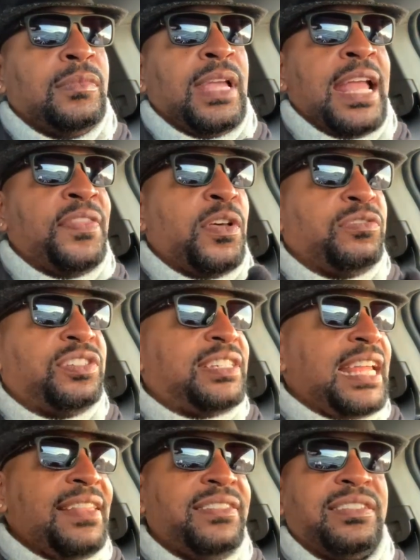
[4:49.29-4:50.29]
and those
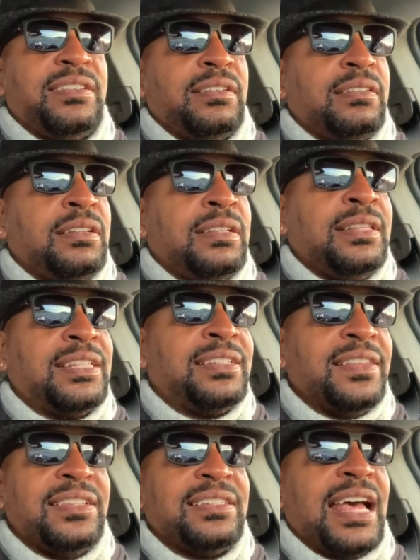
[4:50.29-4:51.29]
synths, the
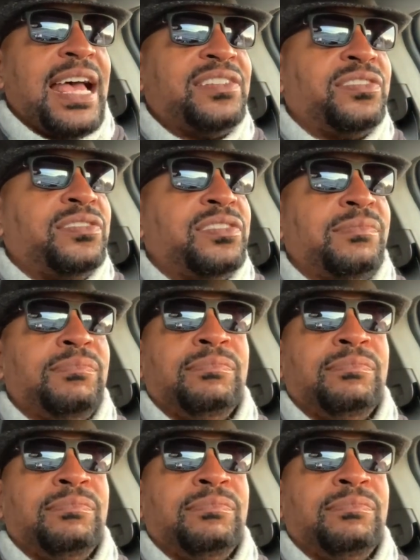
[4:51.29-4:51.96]
synthesizers,